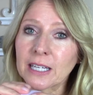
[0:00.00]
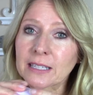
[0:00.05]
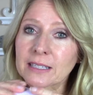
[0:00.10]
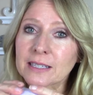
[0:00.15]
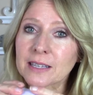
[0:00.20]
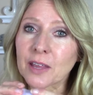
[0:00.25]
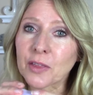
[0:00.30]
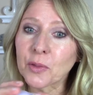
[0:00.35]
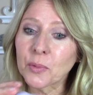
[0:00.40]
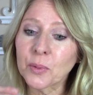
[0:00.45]
It's
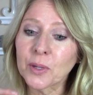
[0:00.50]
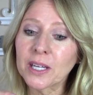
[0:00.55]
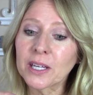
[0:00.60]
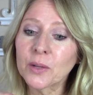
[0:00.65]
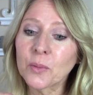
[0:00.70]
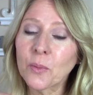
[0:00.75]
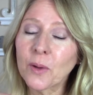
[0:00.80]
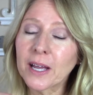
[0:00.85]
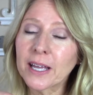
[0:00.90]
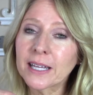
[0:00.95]
the
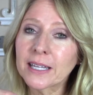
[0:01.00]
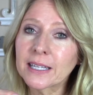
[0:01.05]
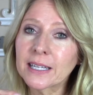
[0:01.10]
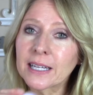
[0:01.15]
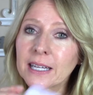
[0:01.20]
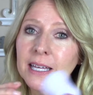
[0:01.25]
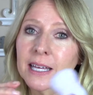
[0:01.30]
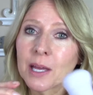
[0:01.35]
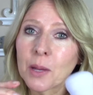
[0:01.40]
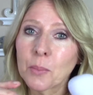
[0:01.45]
3-in-1
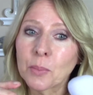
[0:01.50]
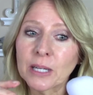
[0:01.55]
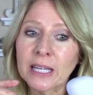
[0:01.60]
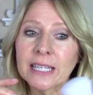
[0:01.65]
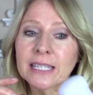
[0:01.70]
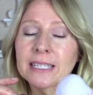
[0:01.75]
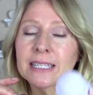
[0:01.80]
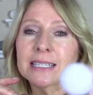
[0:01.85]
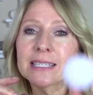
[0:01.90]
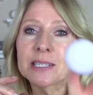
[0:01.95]

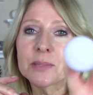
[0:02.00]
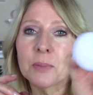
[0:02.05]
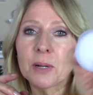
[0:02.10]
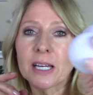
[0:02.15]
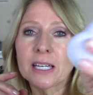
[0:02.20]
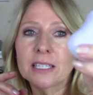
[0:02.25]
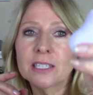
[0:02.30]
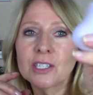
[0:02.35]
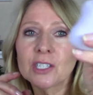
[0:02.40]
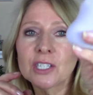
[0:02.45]
blending
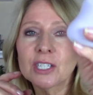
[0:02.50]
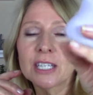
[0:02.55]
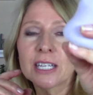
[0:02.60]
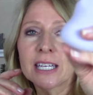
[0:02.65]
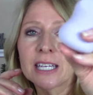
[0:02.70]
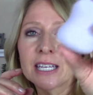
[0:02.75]
sponge.